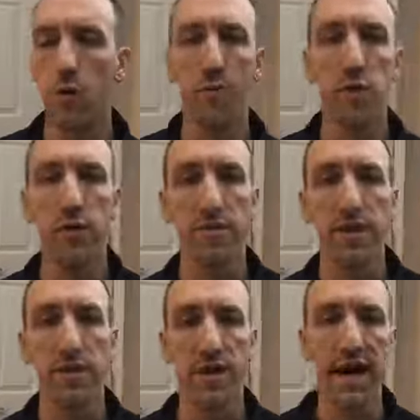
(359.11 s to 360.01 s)
or pull
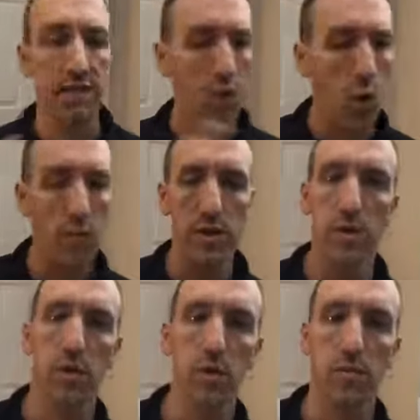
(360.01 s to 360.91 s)
themselves out of
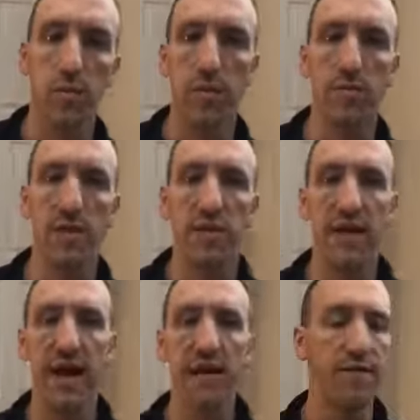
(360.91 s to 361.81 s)
homelessness, or pull
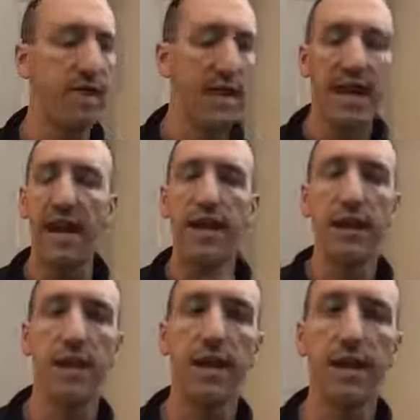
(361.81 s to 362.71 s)
themselves out of
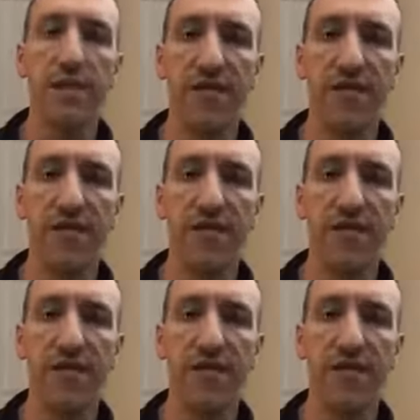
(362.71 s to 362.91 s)
any